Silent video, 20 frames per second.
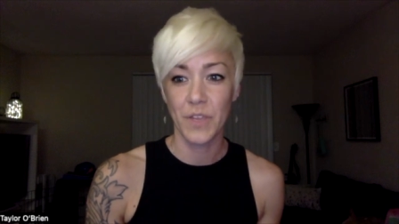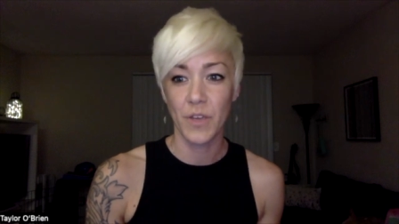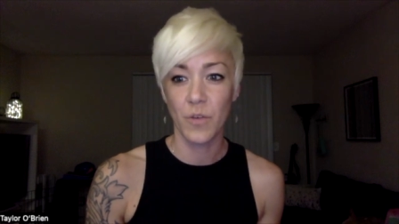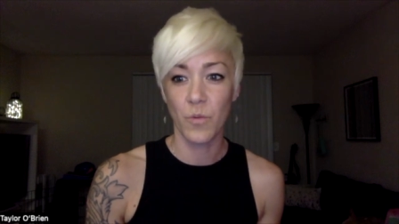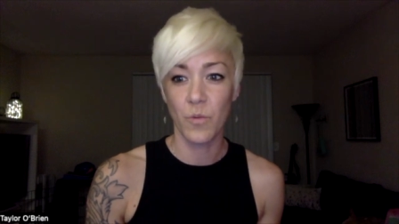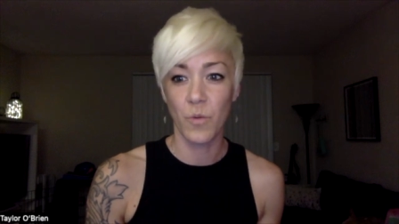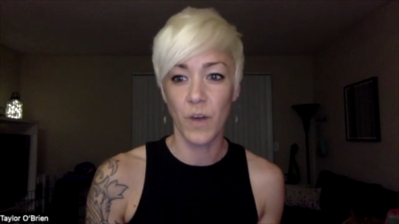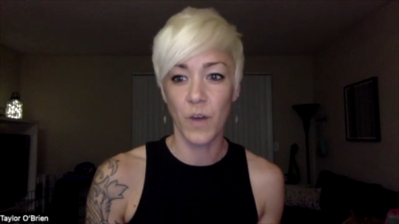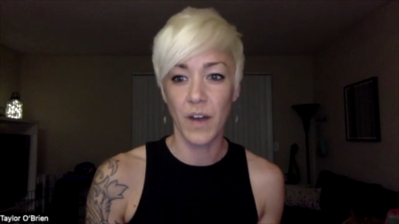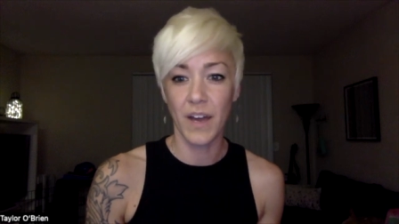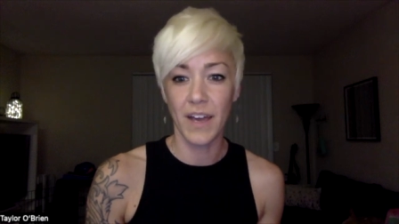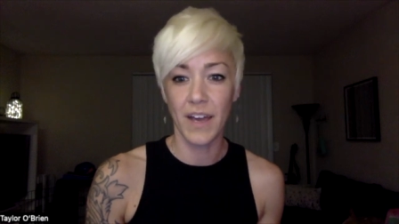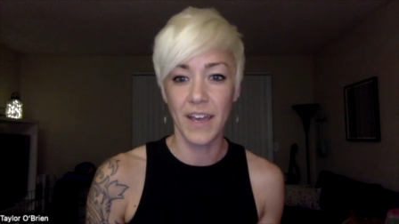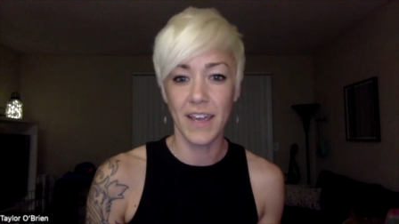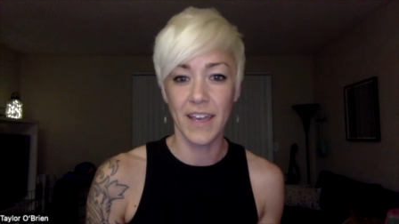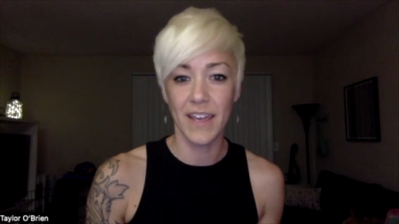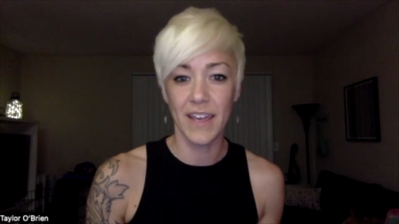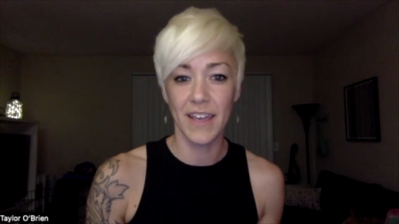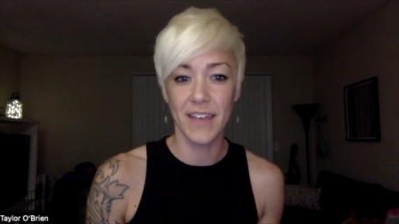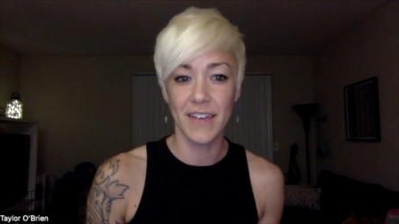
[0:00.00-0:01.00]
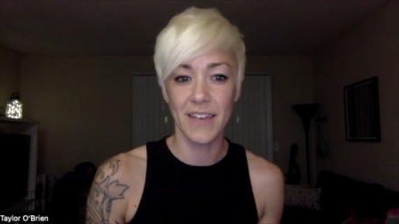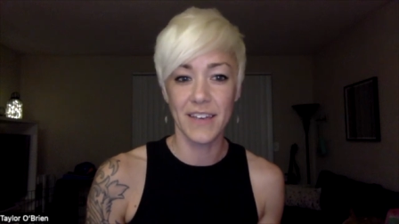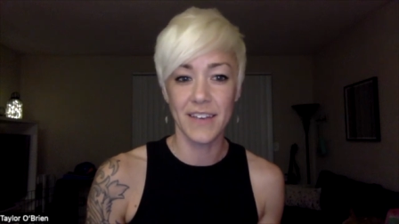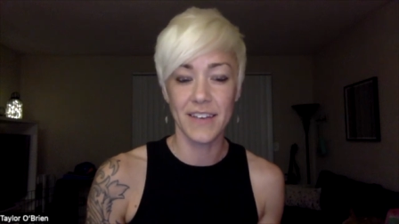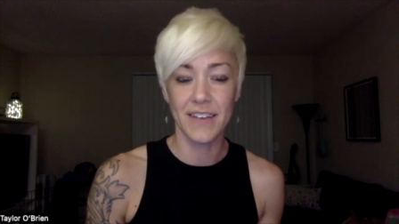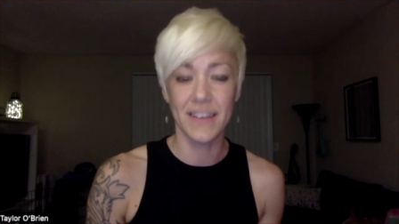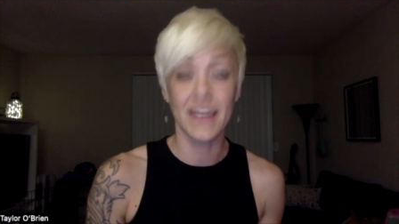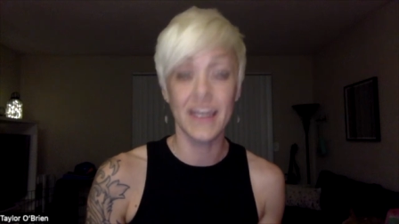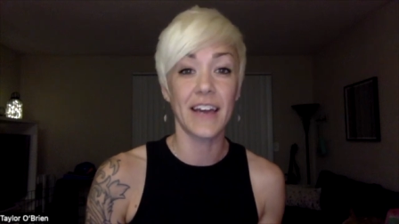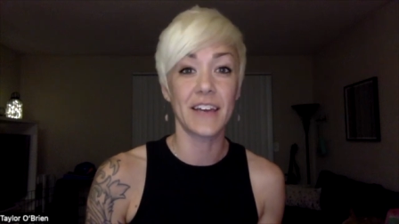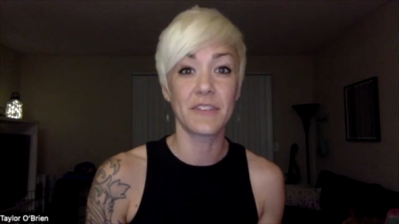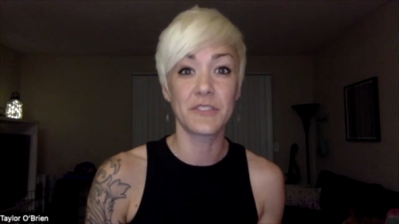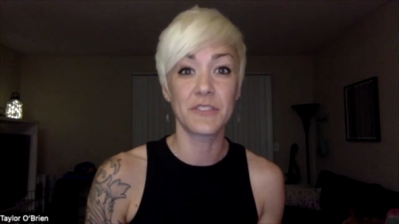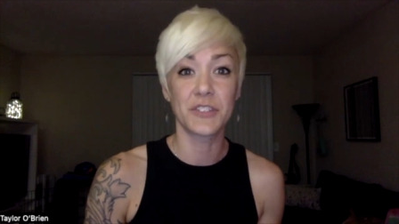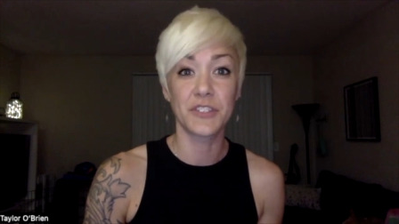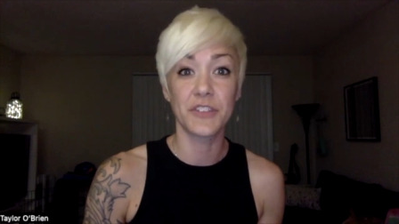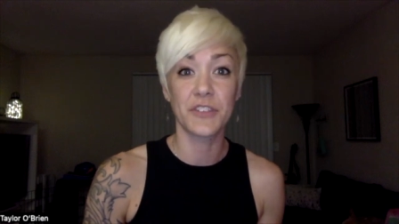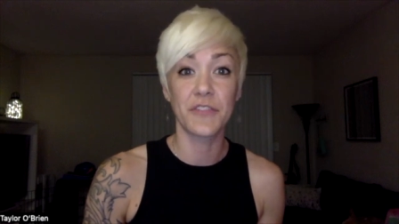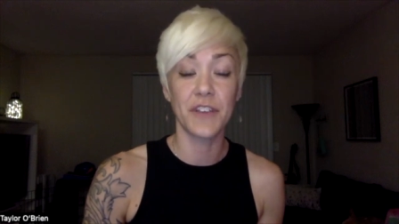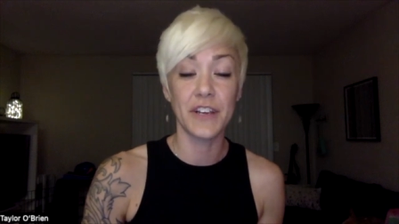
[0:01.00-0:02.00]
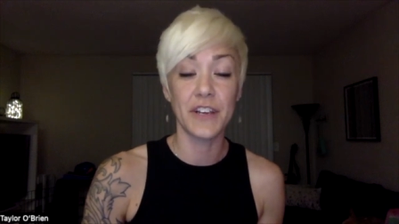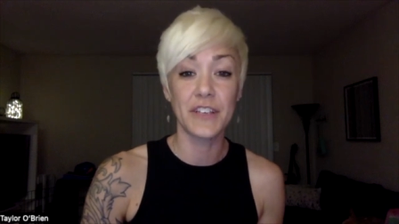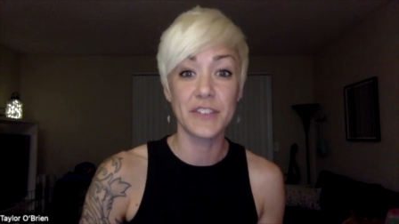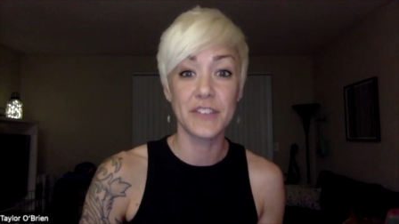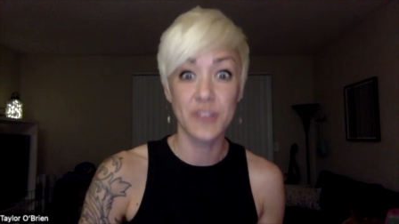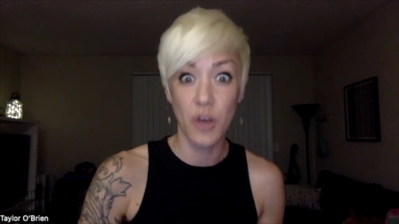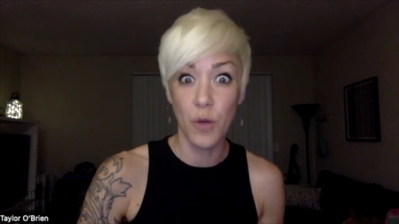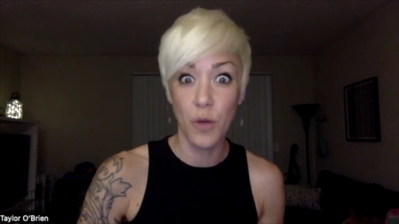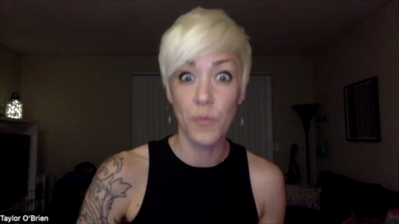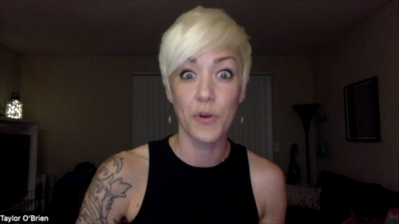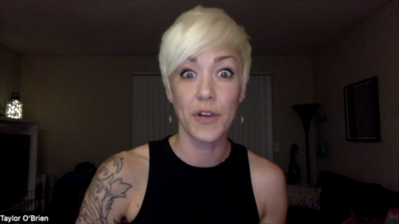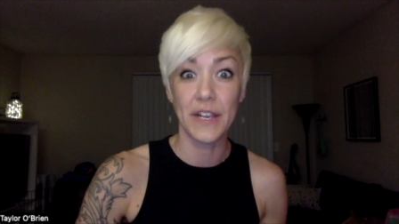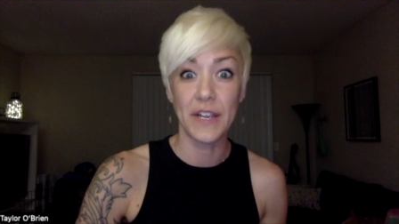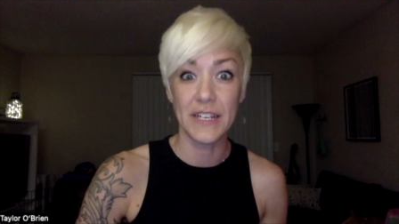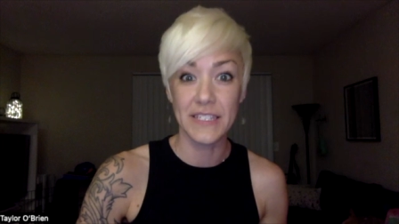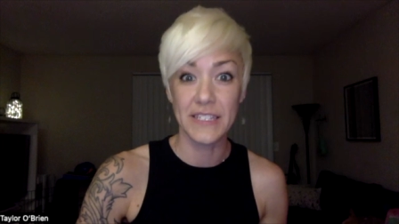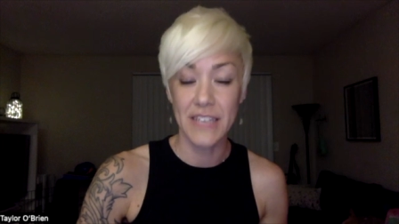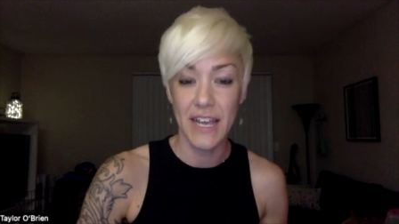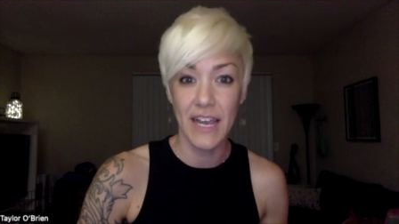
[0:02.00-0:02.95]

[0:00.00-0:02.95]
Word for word: why yeah it was just a very sobering